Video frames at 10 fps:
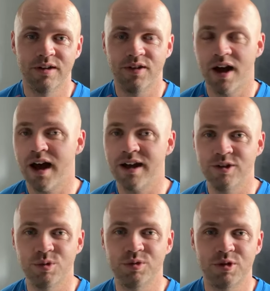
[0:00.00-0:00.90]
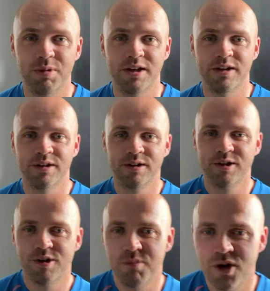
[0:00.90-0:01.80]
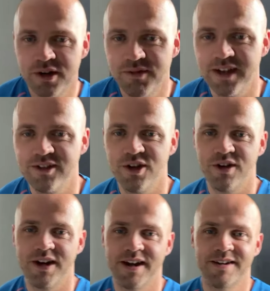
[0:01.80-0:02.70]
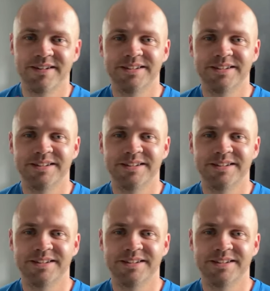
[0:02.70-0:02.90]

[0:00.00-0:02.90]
that I used to be. Morning, Victoria.